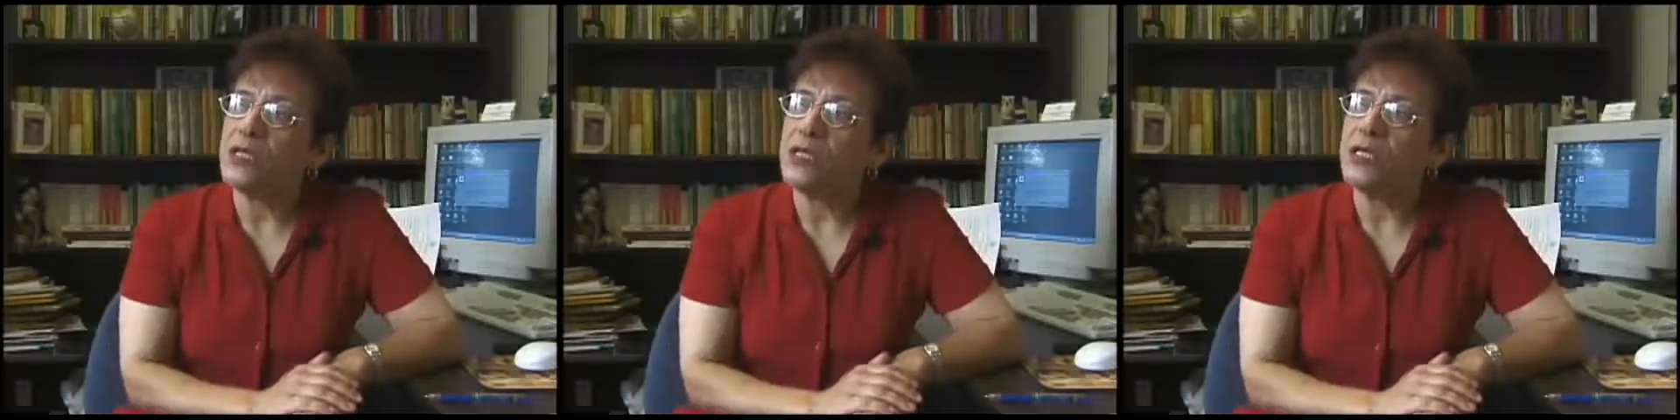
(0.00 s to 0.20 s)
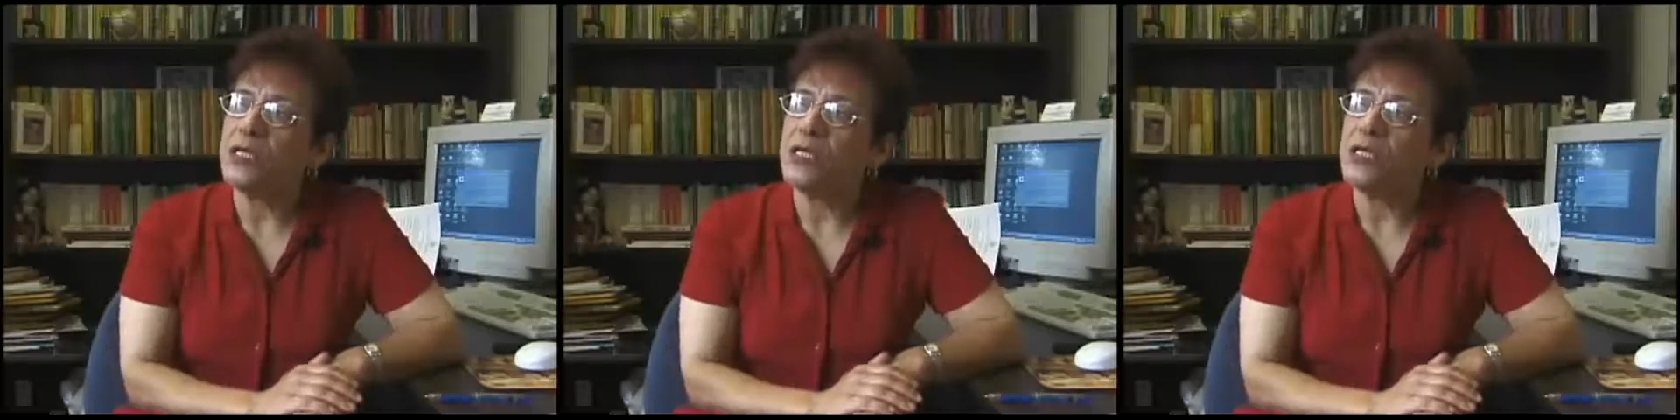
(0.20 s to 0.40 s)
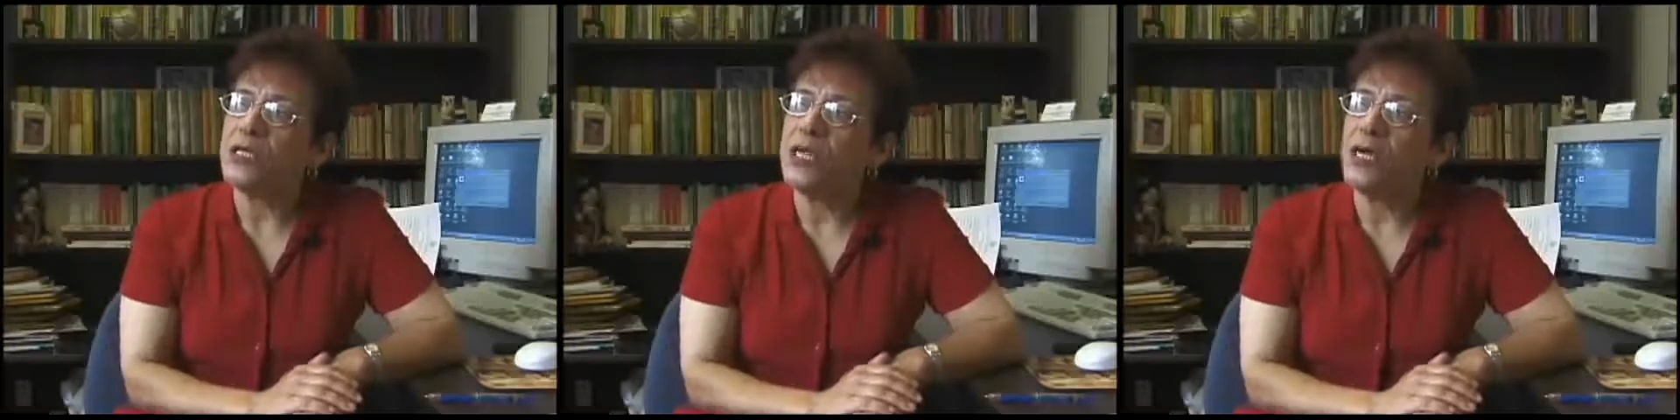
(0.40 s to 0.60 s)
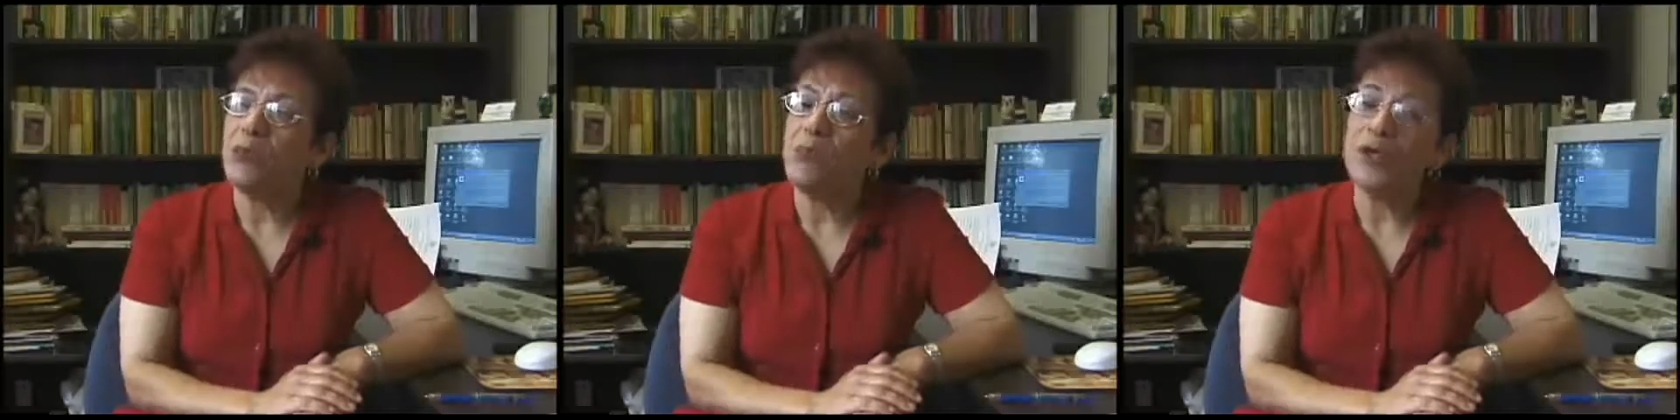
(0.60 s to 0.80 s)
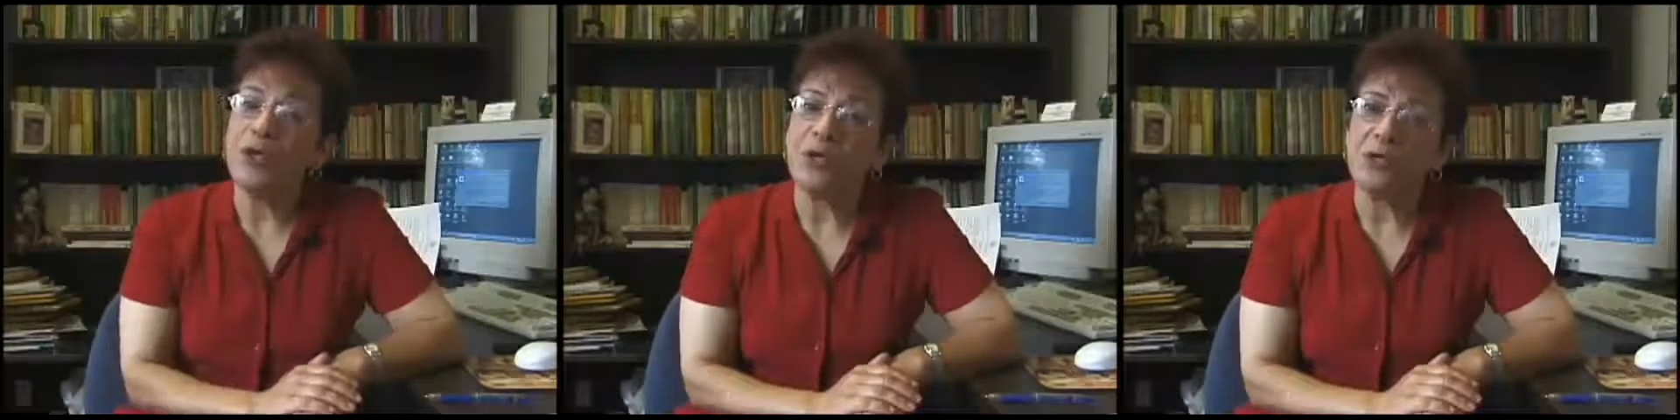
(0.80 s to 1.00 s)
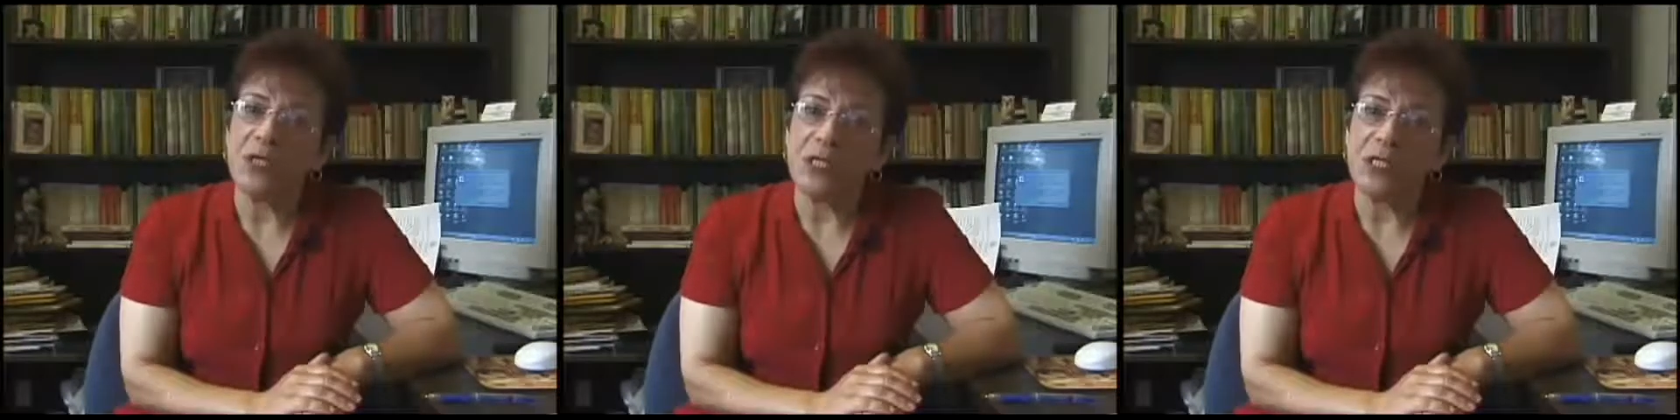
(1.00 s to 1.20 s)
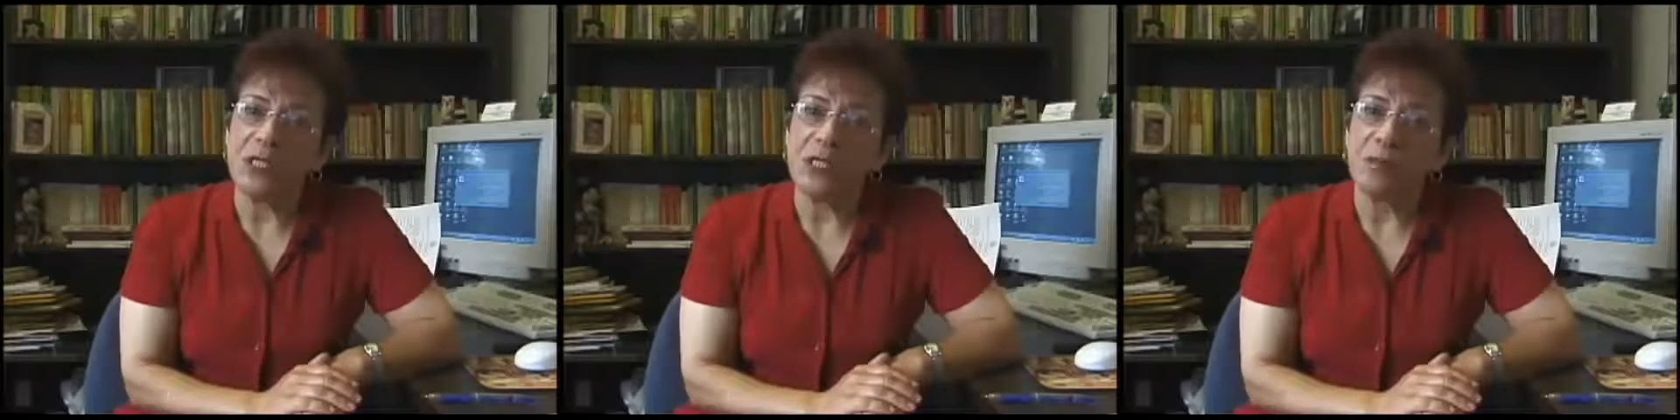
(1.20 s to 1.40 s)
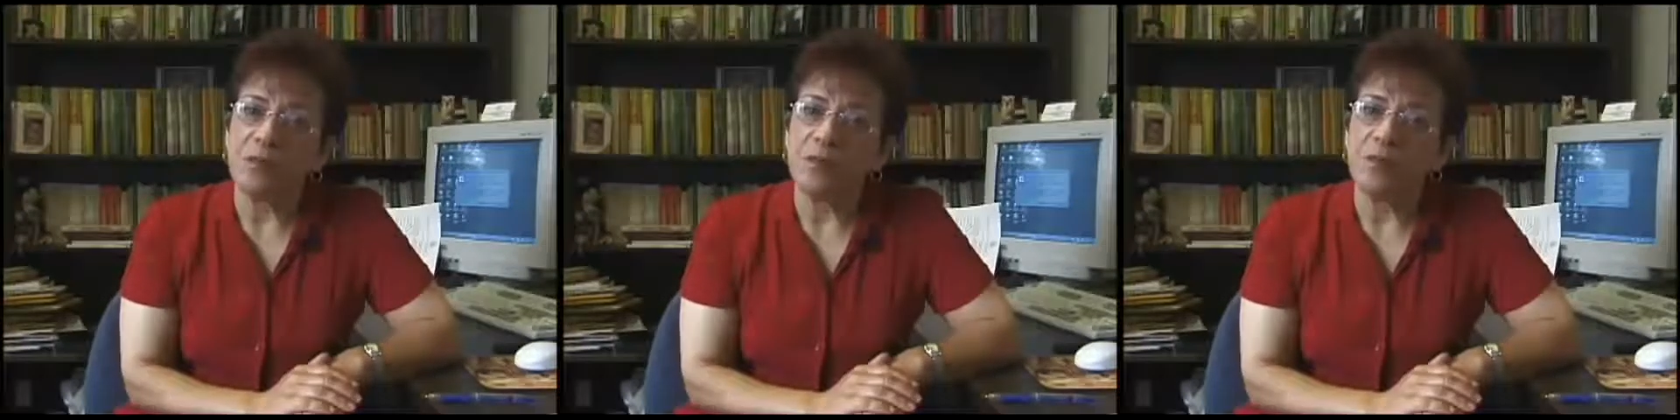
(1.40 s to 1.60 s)
in
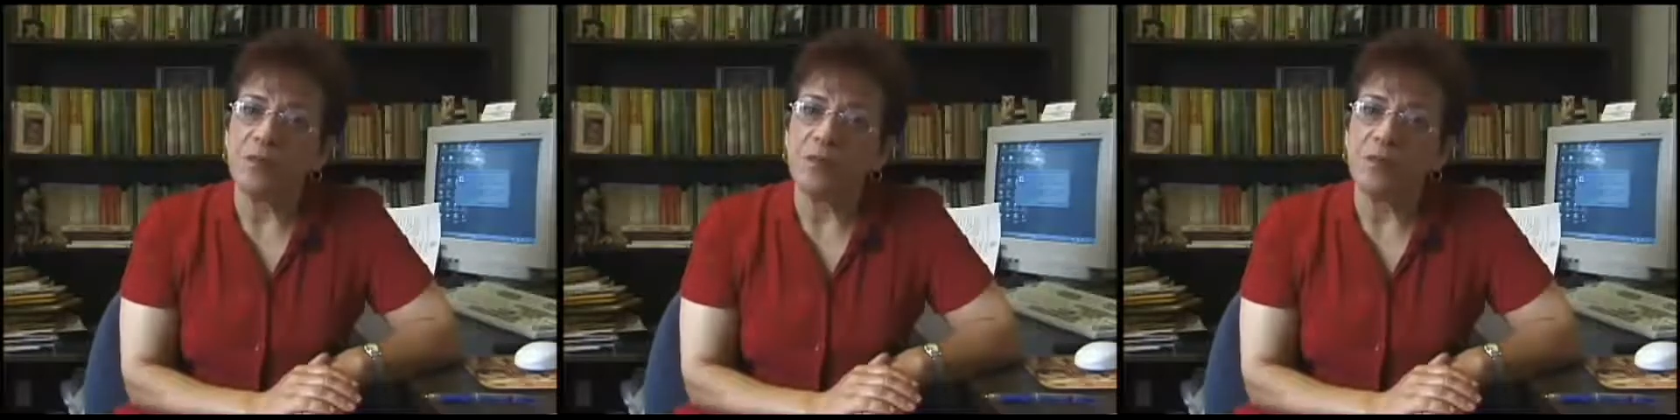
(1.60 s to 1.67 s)
modernity.